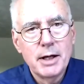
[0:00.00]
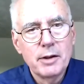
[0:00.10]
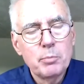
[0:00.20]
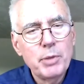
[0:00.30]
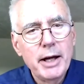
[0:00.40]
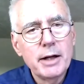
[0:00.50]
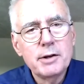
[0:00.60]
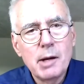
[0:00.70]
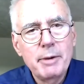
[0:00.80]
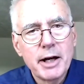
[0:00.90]
The
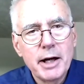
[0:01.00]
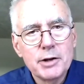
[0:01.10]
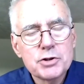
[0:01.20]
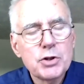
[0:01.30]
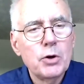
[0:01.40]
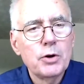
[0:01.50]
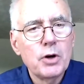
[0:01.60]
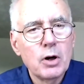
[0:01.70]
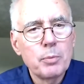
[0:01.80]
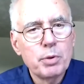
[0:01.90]
pandemic has turned
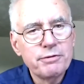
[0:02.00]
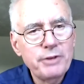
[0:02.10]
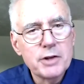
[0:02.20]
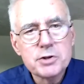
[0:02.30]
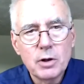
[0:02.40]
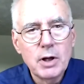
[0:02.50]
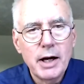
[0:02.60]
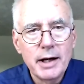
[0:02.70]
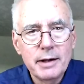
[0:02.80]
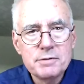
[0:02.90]
our professional
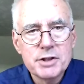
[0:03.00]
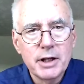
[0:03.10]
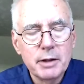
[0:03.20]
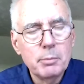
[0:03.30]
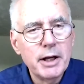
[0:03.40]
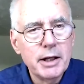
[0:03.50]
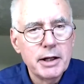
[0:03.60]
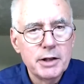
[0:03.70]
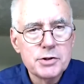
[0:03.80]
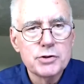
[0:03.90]
lives and in many
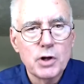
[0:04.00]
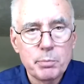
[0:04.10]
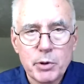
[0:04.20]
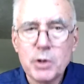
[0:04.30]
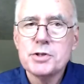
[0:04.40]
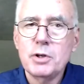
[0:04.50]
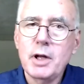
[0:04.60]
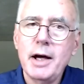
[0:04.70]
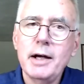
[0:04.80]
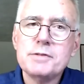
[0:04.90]
cases our personal
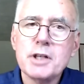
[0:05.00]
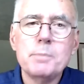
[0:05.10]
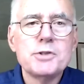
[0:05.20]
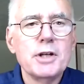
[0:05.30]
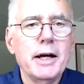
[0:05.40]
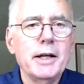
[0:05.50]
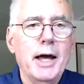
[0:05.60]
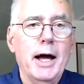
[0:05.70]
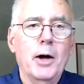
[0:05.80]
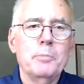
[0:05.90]
lives upside
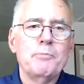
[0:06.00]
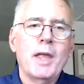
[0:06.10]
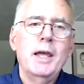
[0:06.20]
down.